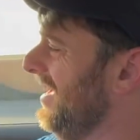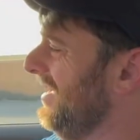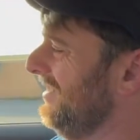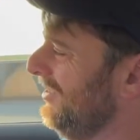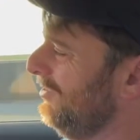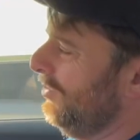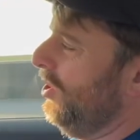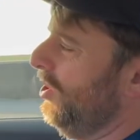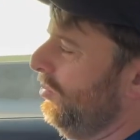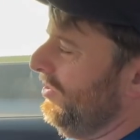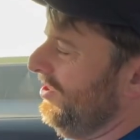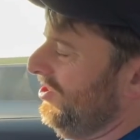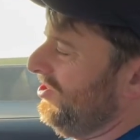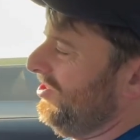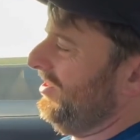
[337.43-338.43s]
you
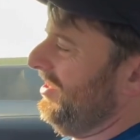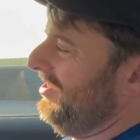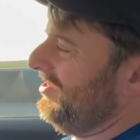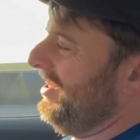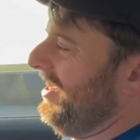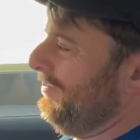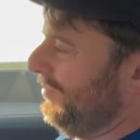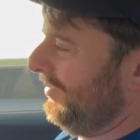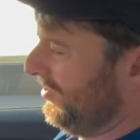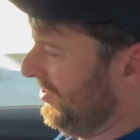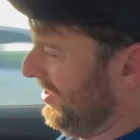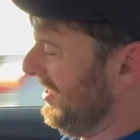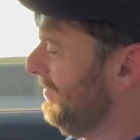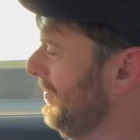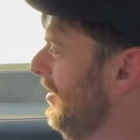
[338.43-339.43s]
always, it's like
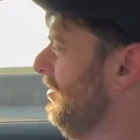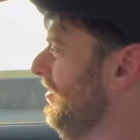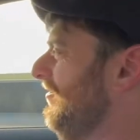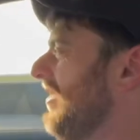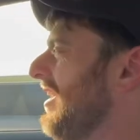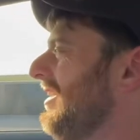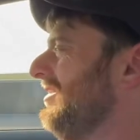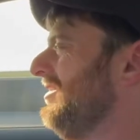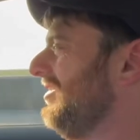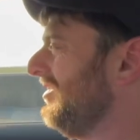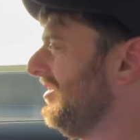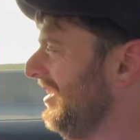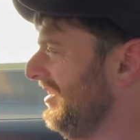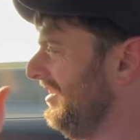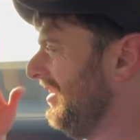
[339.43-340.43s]
placebo effect, isn't
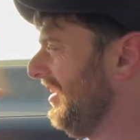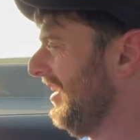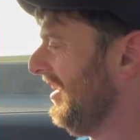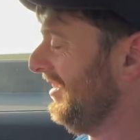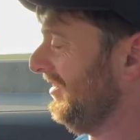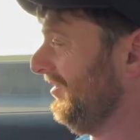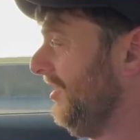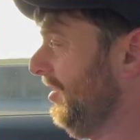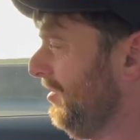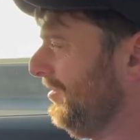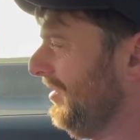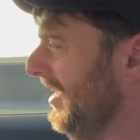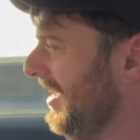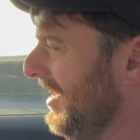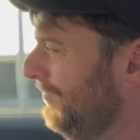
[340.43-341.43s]
it? You kind of think, oh
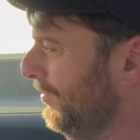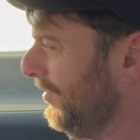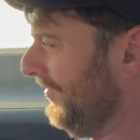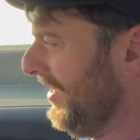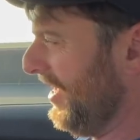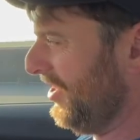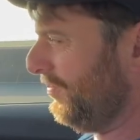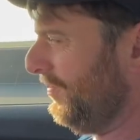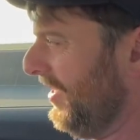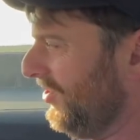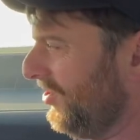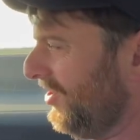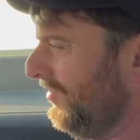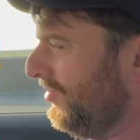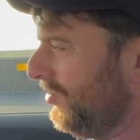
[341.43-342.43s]
yeah, I've put the
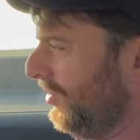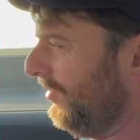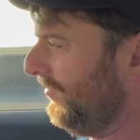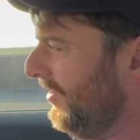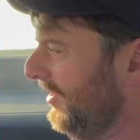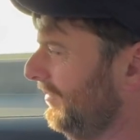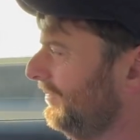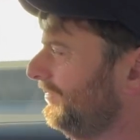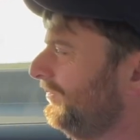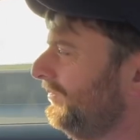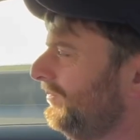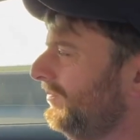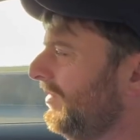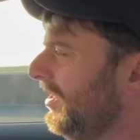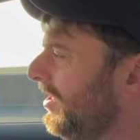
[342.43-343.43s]
expensive stuff in,
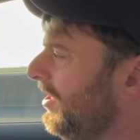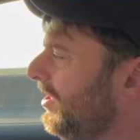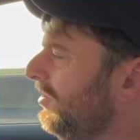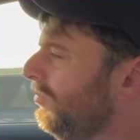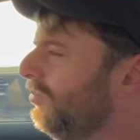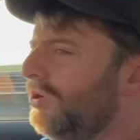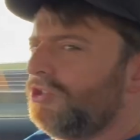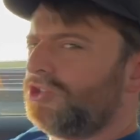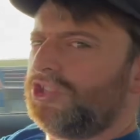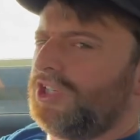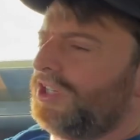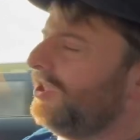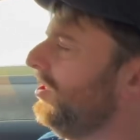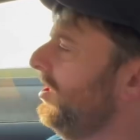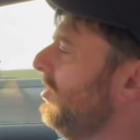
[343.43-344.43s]
watch it
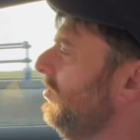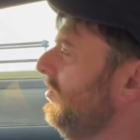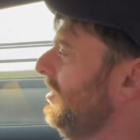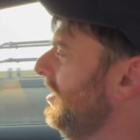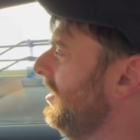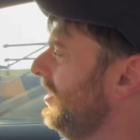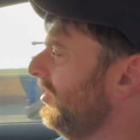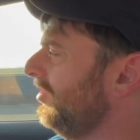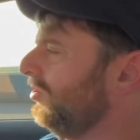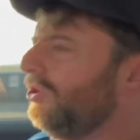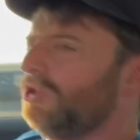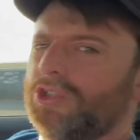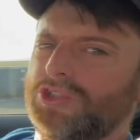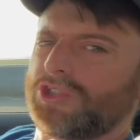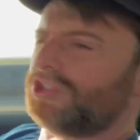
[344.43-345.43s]
go.
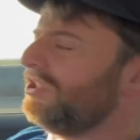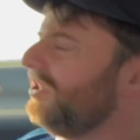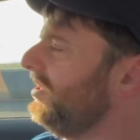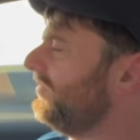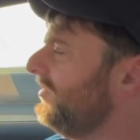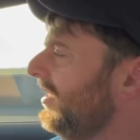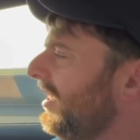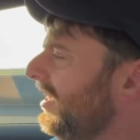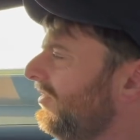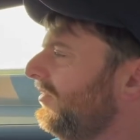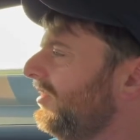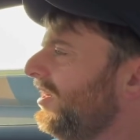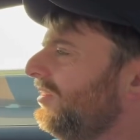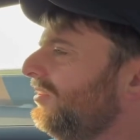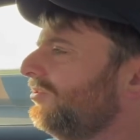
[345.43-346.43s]
Gorgeous evening out
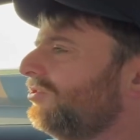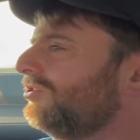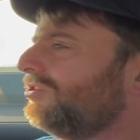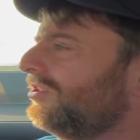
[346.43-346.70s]
there. I'll just